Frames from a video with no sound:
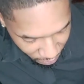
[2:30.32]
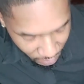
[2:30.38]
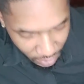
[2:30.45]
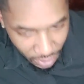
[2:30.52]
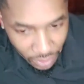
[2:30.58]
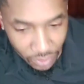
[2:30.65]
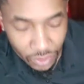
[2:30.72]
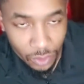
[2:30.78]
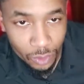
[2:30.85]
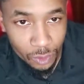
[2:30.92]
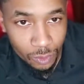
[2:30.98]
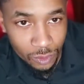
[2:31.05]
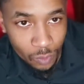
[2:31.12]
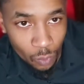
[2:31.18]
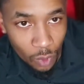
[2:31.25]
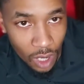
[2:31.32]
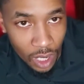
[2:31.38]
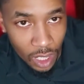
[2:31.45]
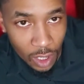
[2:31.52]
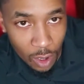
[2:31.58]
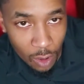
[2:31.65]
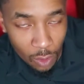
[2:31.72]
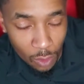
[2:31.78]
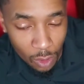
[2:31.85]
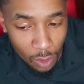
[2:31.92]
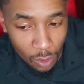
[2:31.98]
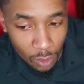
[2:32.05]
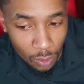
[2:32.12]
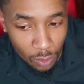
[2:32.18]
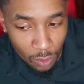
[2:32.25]
the
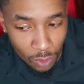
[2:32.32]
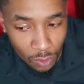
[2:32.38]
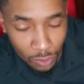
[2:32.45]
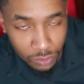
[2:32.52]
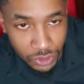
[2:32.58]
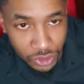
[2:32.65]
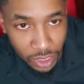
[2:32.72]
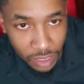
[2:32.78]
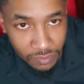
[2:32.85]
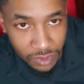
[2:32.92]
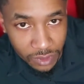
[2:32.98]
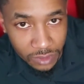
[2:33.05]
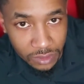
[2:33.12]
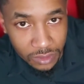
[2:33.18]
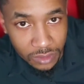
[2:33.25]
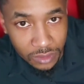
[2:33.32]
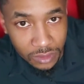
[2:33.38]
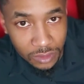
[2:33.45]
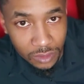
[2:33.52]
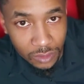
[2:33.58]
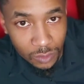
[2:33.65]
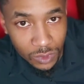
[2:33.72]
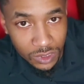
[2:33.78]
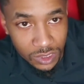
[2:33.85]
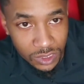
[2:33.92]
YOO driver, which is